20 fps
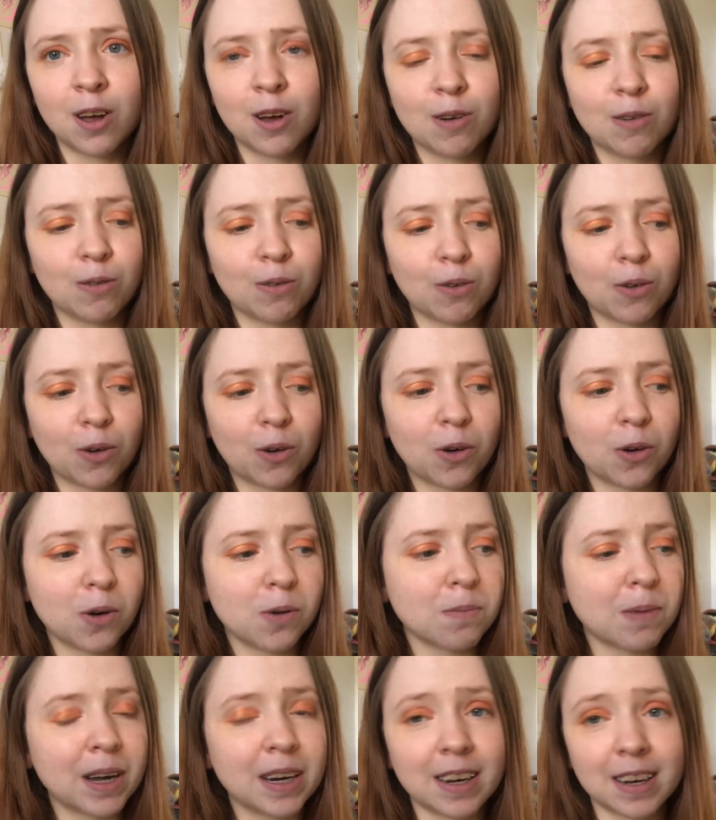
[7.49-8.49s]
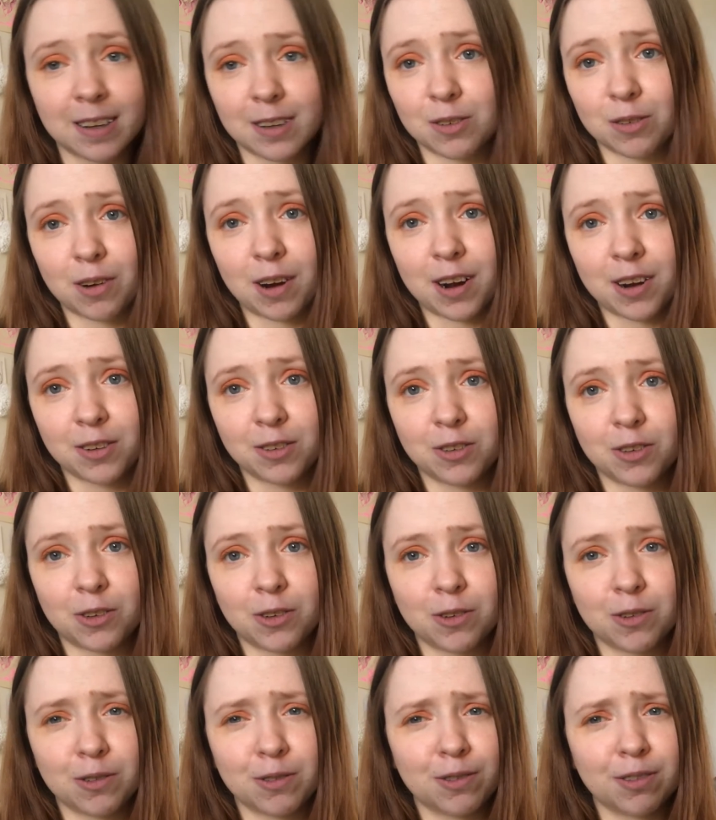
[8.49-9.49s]
for my next round
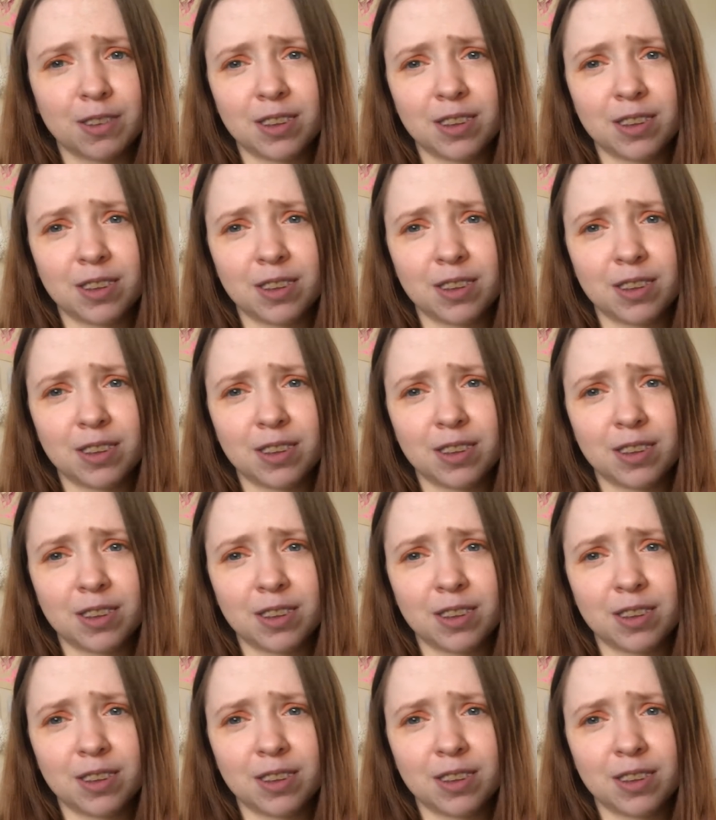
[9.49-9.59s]
of